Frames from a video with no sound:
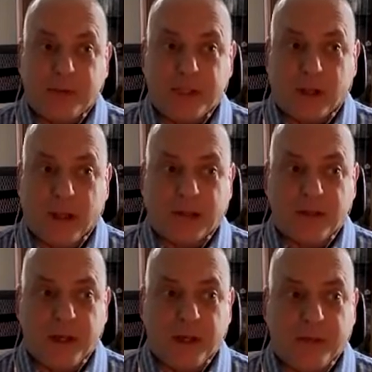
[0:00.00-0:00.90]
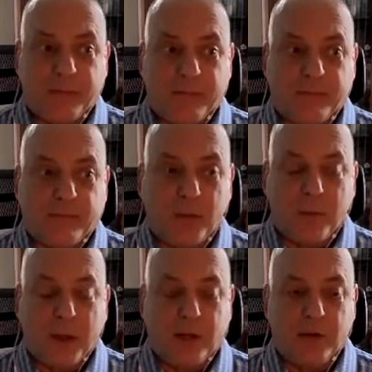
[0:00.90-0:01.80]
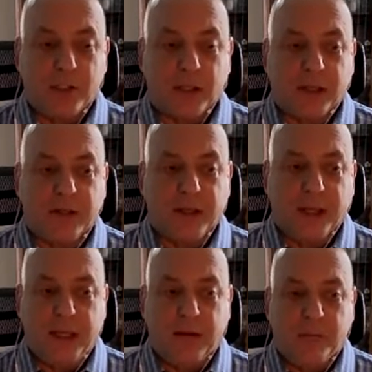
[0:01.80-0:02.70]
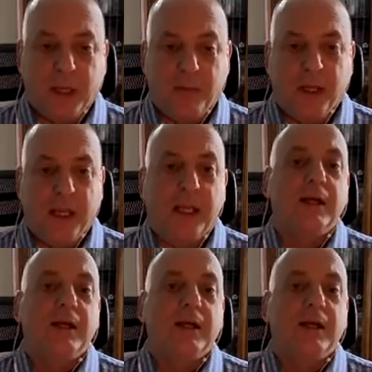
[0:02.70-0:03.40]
select the EMPP,